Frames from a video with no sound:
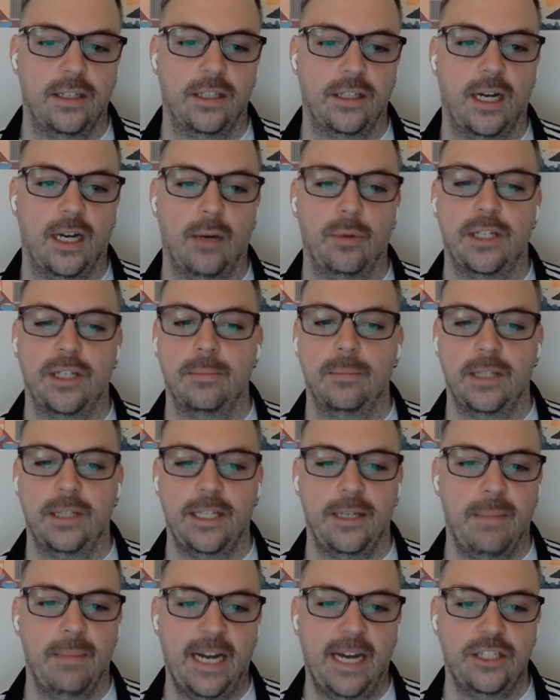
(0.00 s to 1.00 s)
I would complete
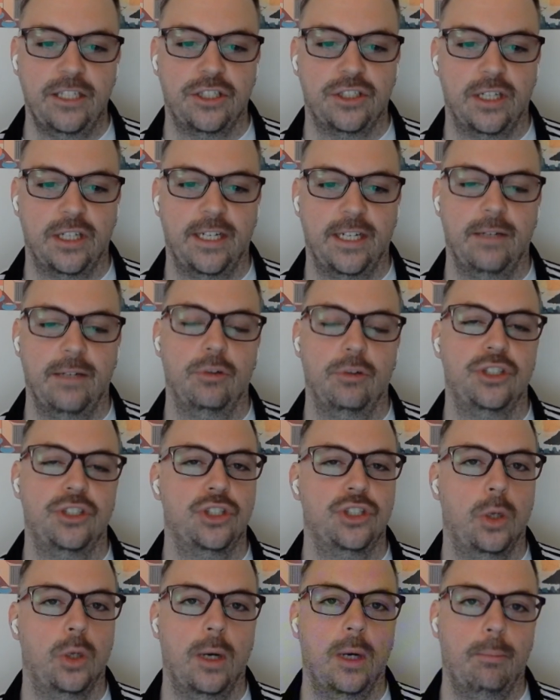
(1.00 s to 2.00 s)
a match and it would
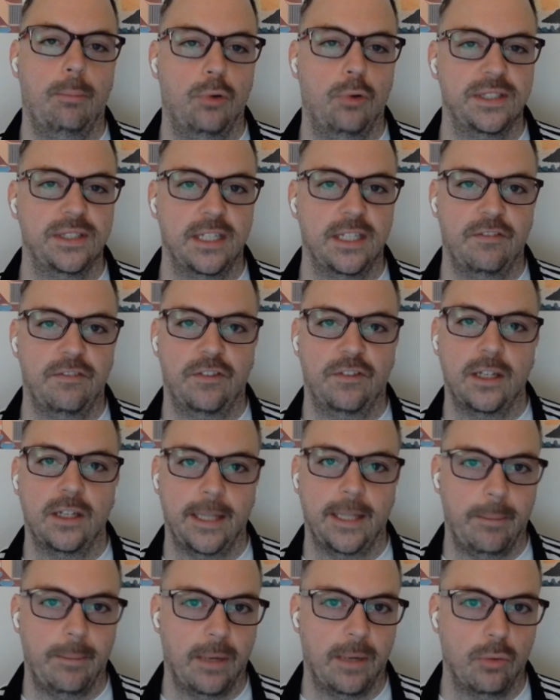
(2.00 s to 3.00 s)
show up once I've
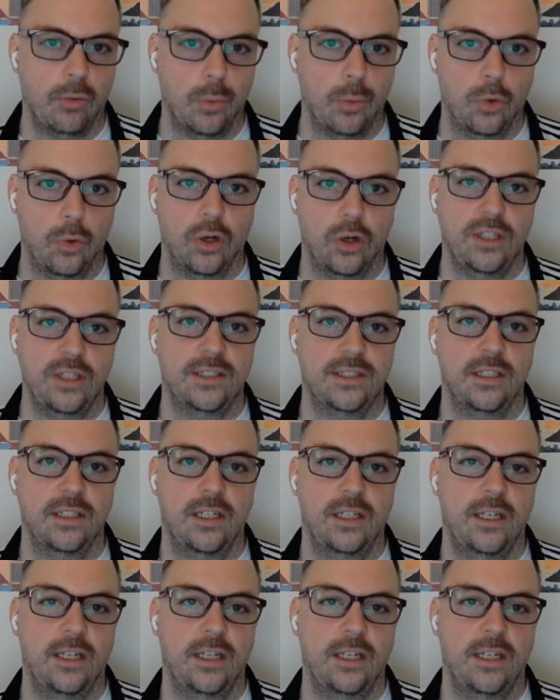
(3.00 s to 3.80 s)
claimed my rewards,